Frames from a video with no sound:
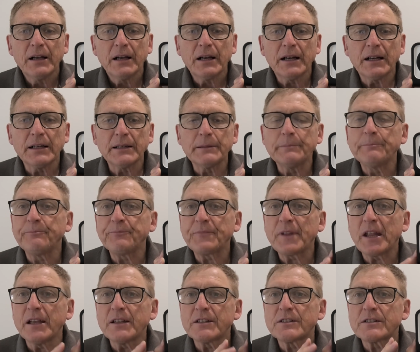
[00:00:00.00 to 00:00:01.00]

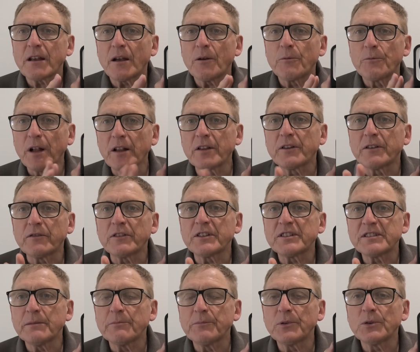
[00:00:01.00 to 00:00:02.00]
It's relatively
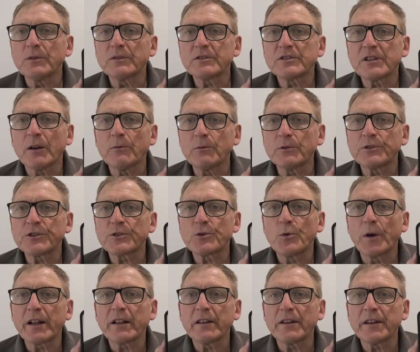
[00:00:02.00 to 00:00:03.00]
simple, so we'll just
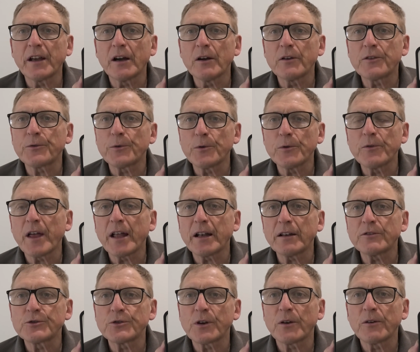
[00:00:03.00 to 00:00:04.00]
quickly go through that
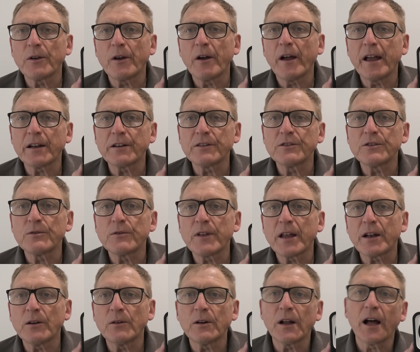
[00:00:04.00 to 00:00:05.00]
and show you how to do
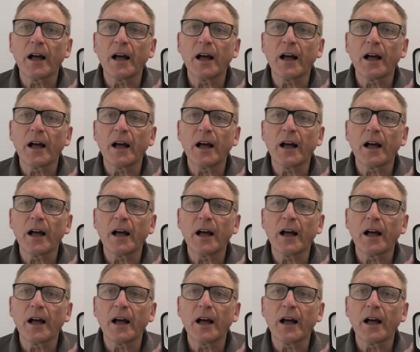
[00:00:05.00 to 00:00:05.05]
that